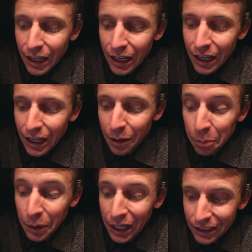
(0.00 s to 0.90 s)
uh,
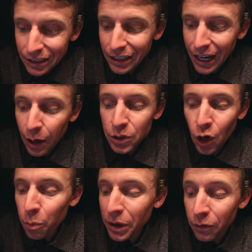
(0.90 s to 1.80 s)
but I was
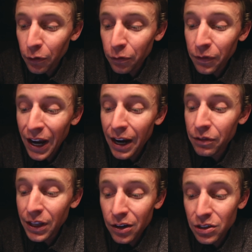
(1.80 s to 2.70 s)
hoping for
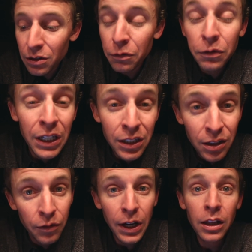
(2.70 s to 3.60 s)
5,000 feet
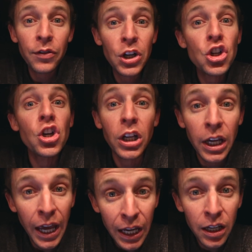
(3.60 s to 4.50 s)
of elevation
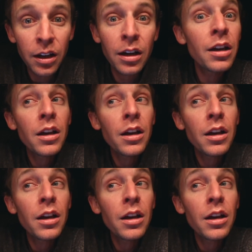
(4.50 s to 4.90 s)
gain,